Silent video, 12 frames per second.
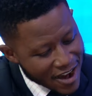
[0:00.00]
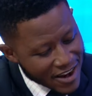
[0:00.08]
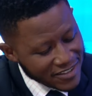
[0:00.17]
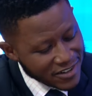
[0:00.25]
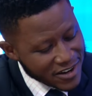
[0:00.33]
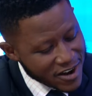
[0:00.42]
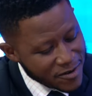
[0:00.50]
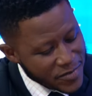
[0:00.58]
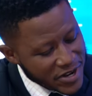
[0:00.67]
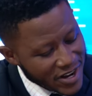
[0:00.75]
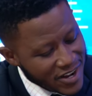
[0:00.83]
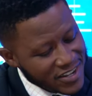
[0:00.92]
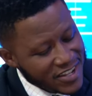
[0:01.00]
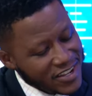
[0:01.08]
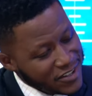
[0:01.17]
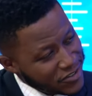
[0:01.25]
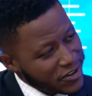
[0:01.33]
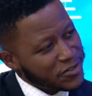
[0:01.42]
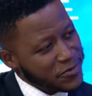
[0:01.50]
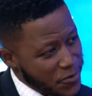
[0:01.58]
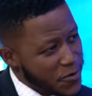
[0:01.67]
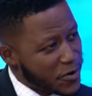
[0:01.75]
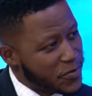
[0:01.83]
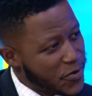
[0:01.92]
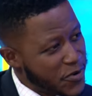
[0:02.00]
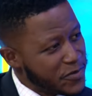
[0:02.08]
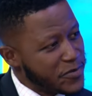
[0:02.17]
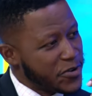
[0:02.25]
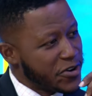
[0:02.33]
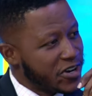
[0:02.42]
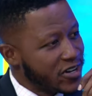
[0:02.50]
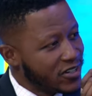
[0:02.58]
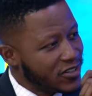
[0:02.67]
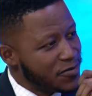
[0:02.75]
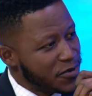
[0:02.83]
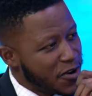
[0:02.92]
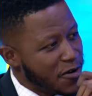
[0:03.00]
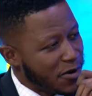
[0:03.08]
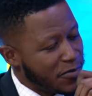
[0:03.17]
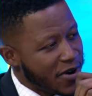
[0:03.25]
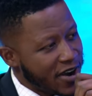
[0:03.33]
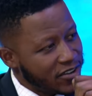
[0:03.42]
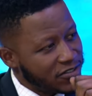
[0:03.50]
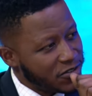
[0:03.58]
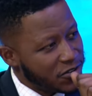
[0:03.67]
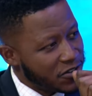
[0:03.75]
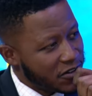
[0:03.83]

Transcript: hasn't there been an interest for Portmore to become a parish, though?